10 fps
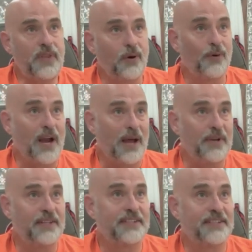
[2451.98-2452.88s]
Or
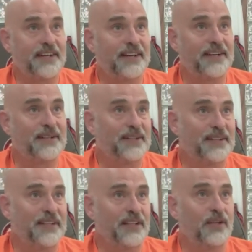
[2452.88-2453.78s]
rabbit,
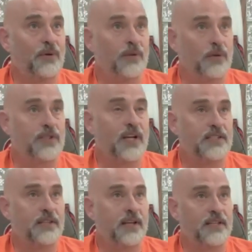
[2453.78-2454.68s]
those
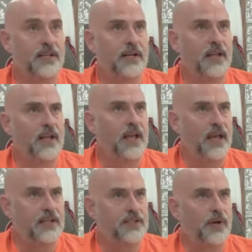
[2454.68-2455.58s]
kinds of things in it.
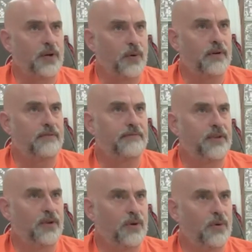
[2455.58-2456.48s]
And so I know a
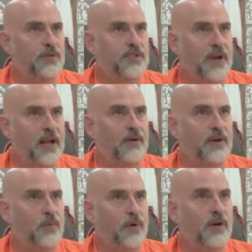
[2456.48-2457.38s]
few
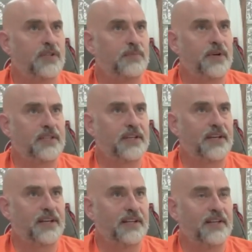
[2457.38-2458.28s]
smattering words, but I